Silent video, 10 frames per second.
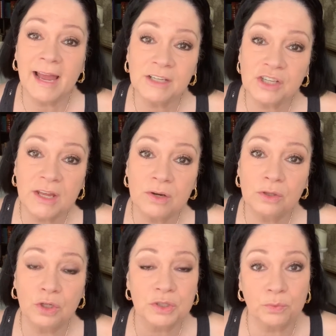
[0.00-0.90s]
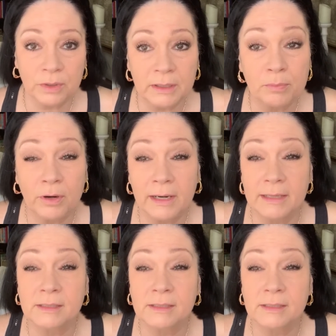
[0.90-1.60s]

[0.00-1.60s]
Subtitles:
The eyeshadow looks really pretty.